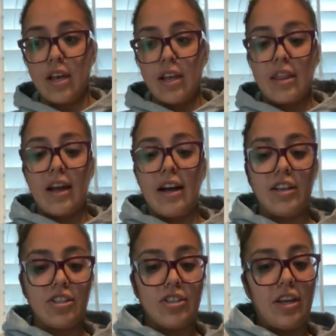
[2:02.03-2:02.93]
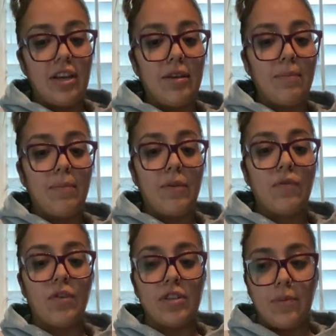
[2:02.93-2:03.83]
that I should take
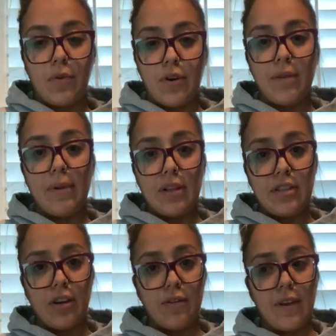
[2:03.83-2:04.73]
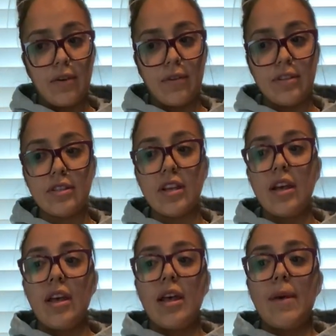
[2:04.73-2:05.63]
before deporting military veterans,
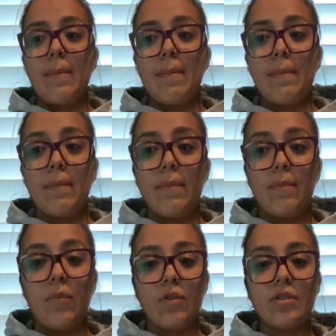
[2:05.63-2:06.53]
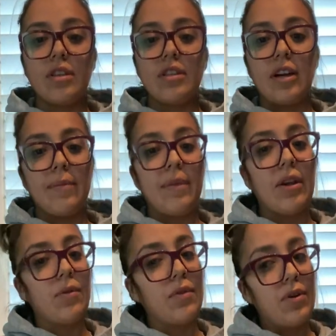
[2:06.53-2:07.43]
most of the time they
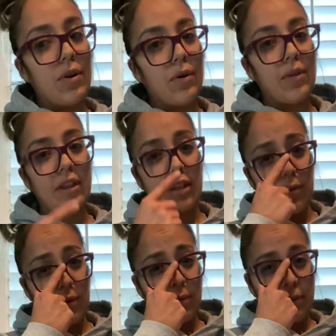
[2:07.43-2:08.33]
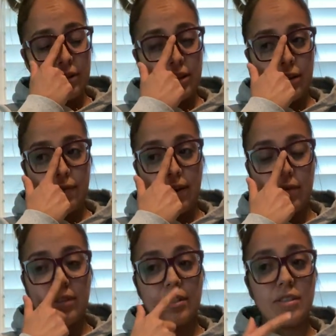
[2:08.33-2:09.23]
don't know that they were military
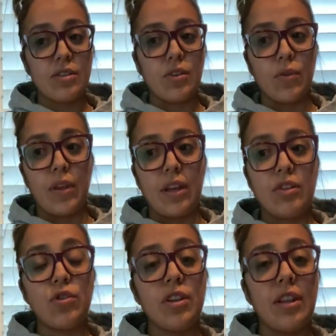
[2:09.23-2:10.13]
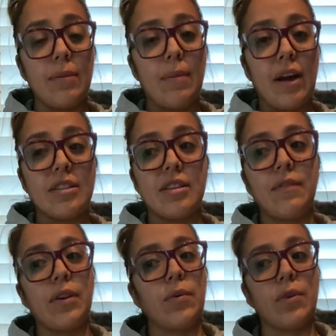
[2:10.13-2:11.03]
veterans, so they treat them as
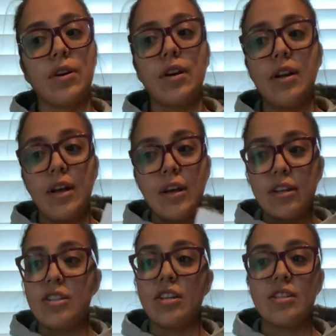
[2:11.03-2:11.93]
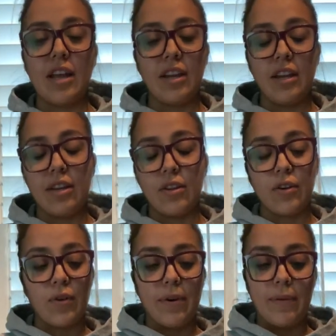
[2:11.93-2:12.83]
if they were just any other
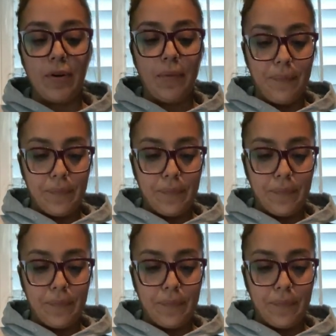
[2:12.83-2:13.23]
criminal.